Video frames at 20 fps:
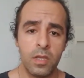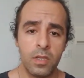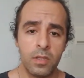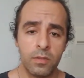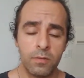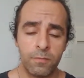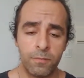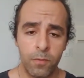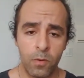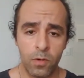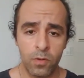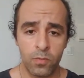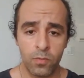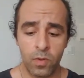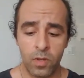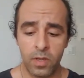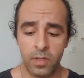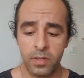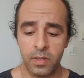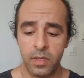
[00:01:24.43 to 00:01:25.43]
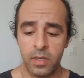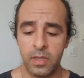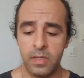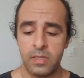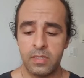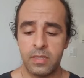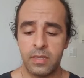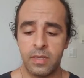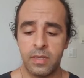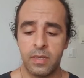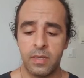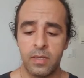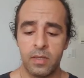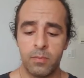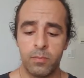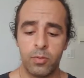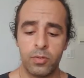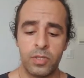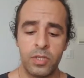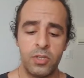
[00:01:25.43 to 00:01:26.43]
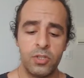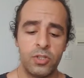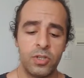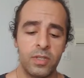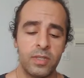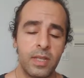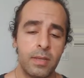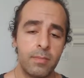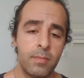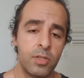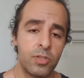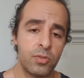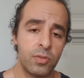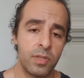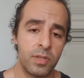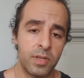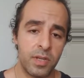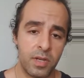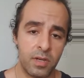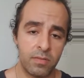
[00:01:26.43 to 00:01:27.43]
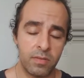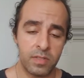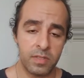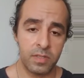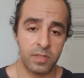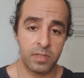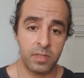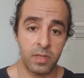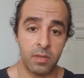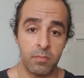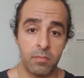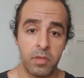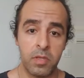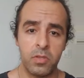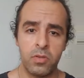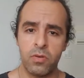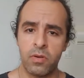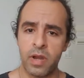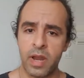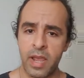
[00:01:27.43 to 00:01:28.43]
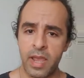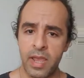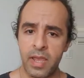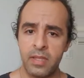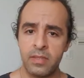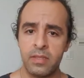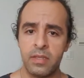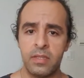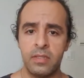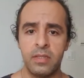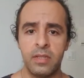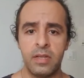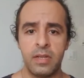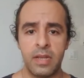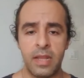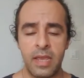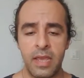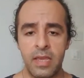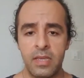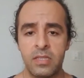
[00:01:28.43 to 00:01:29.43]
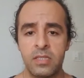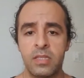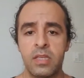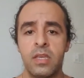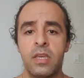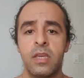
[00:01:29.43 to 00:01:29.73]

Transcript: The fourth one is a potential damage to the nervous system in your hand, in the legs,